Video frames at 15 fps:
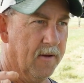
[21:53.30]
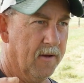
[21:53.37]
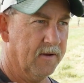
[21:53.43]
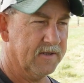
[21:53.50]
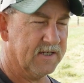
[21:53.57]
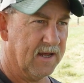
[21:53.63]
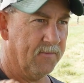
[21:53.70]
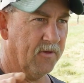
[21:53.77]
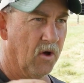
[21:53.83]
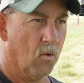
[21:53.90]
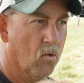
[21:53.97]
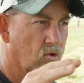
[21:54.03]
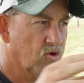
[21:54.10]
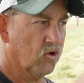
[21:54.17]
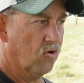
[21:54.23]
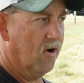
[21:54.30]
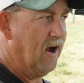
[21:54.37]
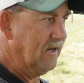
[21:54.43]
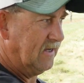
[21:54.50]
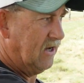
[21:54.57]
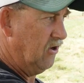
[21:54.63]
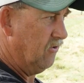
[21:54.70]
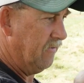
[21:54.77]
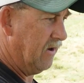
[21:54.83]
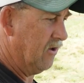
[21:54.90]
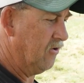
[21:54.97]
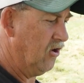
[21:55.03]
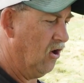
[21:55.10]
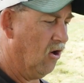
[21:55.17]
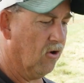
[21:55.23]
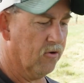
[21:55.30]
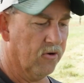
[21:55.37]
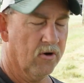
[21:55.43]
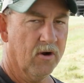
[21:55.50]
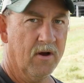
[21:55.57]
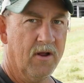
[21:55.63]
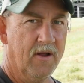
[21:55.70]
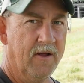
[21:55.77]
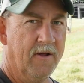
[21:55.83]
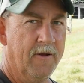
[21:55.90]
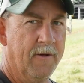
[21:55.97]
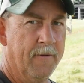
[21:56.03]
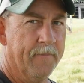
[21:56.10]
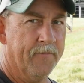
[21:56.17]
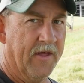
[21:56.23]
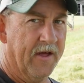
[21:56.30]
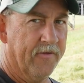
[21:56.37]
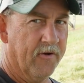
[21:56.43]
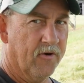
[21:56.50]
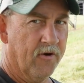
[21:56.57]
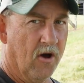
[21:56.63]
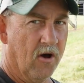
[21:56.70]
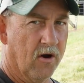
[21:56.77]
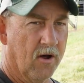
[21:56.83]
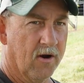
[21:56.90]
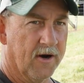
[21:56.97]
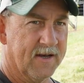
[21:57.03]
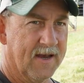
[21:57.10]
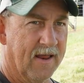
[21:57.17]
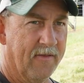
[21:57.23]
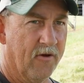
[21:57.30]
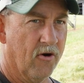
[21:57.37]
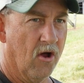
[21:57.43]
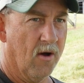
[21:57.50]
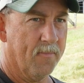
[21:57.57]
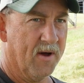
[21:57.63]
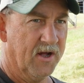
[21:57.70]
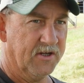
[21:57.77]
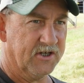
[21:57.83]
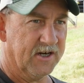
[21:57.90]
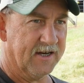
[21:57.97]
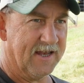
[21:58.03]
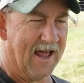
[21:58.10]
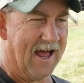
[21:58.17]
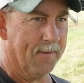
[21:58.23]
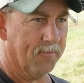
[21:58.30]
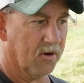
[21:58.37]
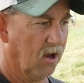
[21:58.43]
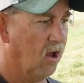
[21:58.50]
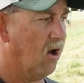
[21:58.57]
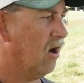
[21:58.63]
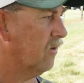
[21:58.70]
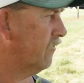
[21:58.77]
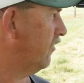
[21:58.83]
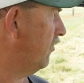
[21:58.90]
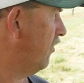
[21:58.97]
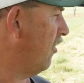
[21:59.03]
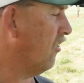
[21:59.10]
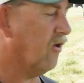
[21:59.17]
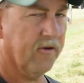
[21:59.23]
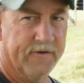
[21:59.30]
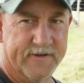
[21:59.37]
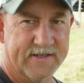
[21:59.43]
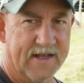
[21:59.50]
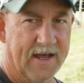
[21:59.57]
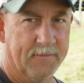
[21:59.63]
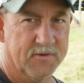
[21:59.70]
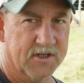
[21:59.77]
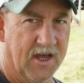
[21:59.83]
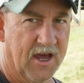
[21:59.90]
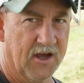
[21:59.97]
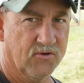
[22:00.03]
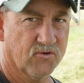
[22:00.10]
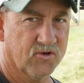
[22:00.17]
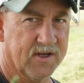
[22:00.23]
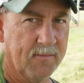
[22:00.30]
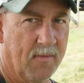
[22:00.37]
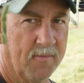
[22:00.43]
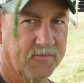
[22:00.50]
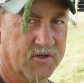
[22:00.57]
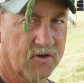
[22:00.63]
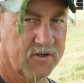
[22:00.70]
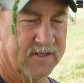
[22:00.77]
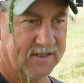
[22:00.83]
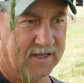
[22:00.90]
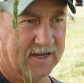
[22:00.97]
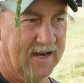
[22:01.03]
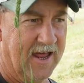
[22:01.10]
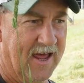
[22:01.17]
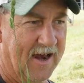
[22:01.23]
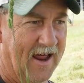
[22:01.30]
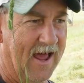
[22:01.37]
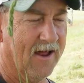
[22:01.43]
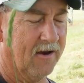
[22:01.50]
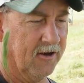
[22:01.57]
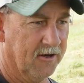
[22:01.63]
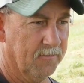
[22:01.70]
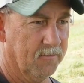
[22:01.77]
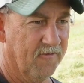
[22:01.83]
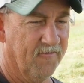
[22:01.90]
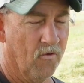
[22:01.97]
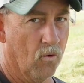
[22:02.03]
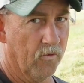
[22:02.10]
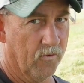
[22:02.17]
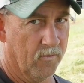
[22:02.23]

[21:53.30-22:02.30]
the orchard grass here, there, and yonder that they're not punching a time clock. They're not on the same schedule. Some of them's going to seed head out a little before the